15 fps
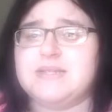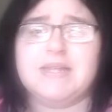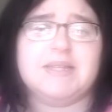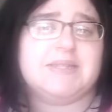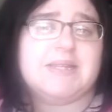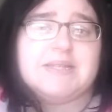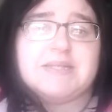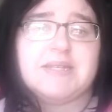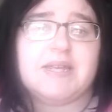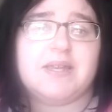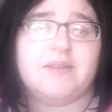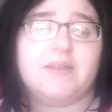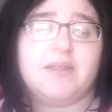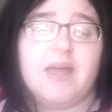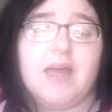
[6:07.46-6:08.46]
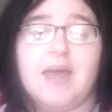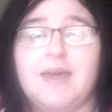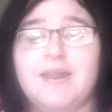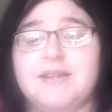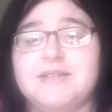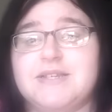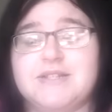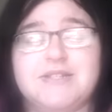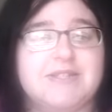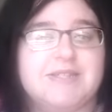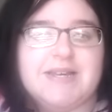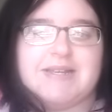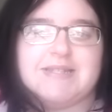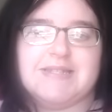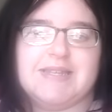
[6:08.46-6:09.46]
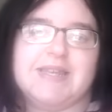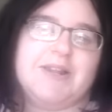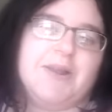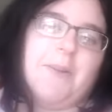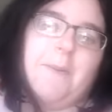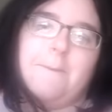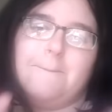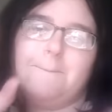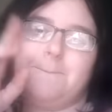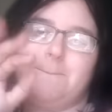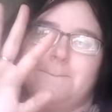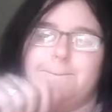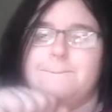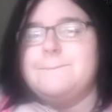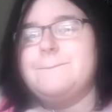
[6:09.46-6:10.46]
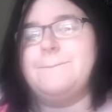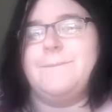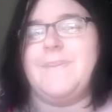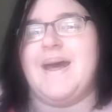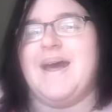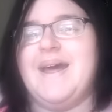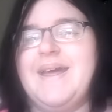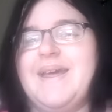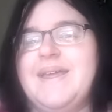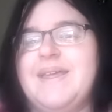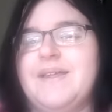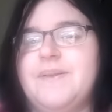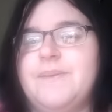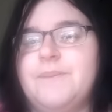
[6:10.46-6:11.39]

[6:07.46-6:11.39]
I think that's it. And I'll talk to you guys later. Bye.